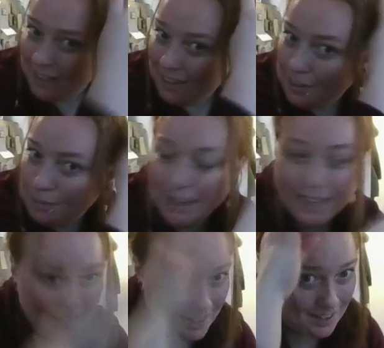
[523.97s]

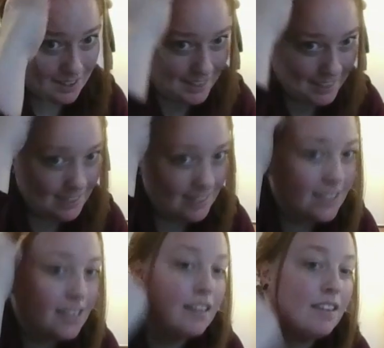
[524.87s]
My hair
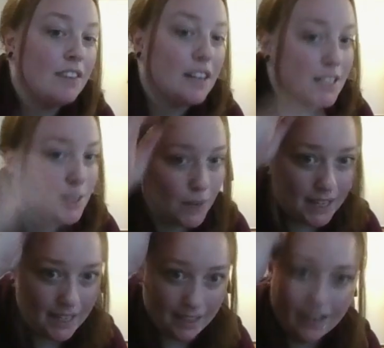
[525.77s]
is very
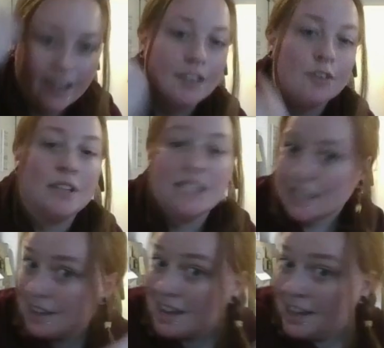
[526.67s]
sweaty and
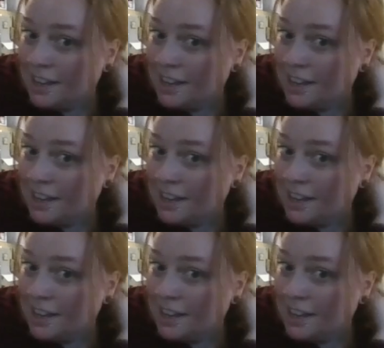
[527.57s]
greasy,